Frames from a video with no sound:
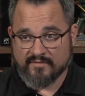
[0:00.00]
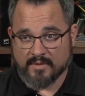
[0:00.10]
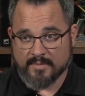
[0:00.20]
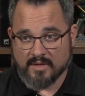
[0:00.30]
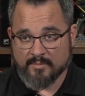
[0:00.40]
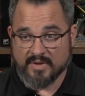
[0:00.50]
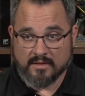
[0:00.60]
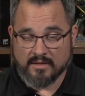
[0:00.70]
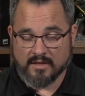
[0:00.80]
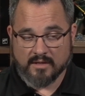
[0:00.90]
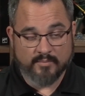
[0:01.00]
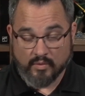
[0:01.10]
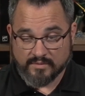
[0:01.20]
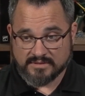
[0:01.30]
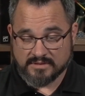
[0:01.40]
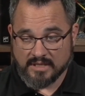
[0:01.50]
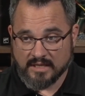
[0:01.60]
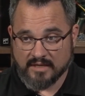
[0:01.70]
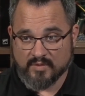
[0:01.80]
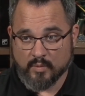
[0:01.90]
from BoLS.
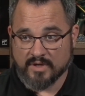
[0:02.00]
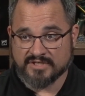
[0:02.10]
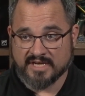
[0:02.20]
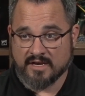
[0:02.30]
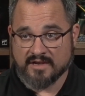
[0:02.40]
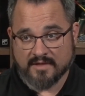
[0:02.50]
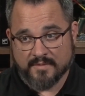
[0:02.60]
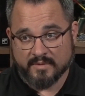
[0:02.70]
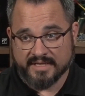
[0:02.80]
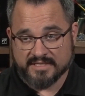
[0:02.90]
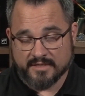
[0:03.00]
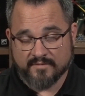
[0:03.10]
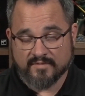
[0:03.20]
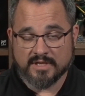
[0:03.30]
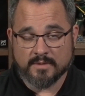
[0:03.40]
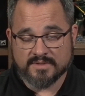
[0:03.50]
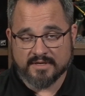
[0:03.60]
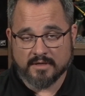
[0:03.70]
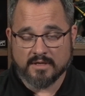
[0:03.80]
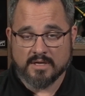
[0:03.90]
If you want to check out any other links, other videos on
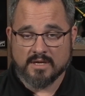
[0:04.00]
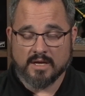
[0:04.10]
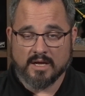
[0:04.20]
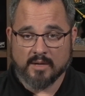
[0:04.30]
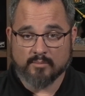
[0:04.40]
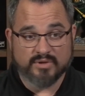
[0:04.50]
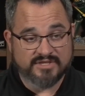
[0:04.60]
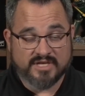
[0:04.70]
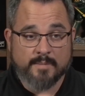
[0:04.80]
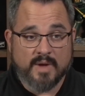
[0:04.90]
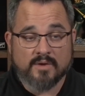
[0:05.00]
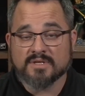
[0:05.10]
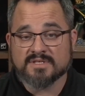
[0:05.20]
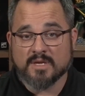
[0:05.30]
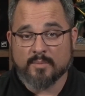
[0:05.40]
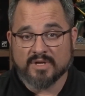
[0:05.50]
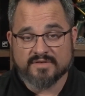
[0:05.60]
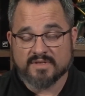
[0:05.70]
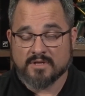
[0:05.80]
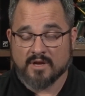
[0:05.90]
here, please check them out. You can see a bunch
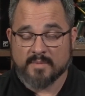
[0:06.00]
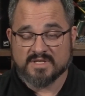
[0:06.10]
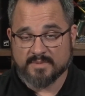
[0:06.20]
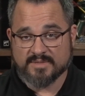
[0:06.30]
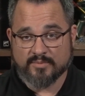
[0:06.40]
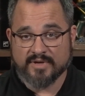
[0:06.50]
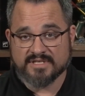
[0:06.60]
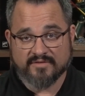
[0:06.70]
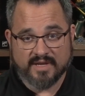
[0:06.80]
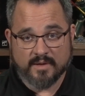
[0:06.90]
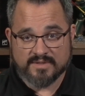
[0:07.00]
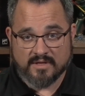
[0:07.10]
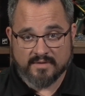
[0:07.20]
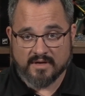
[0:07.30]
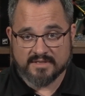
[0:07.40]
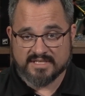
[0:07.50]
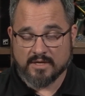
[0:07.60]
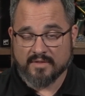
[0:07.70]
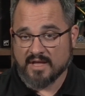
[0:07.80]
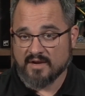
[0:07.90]
of us talking about Space Marines and everything else on there, and see
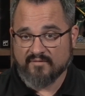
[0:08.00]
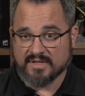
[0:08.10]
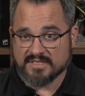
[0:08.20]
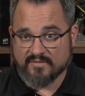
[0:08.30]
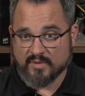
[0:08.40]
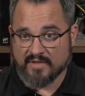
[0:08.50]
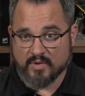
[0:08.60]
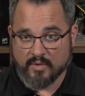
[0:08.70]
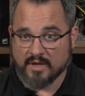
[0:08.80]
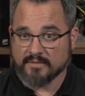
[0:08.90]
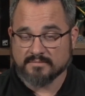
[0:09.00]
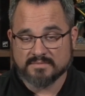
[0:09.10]
all the kind of fun stuff we have going on.